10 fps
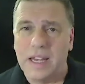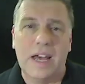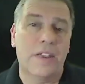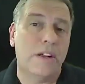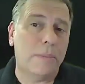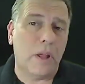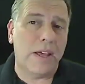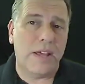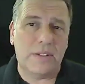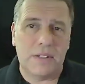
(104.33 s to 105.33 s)
and then
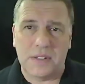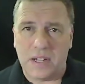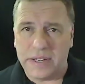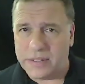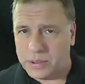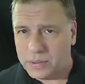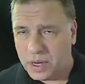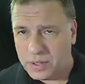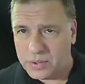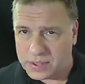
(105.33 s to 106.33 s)
apply that design to
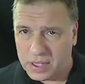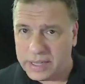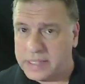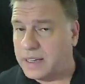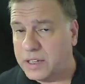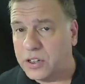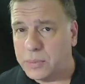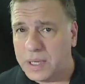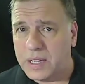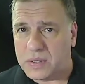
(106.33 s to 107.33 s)
other slides in your
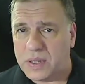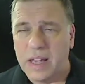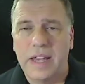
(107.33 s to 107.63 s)
piece.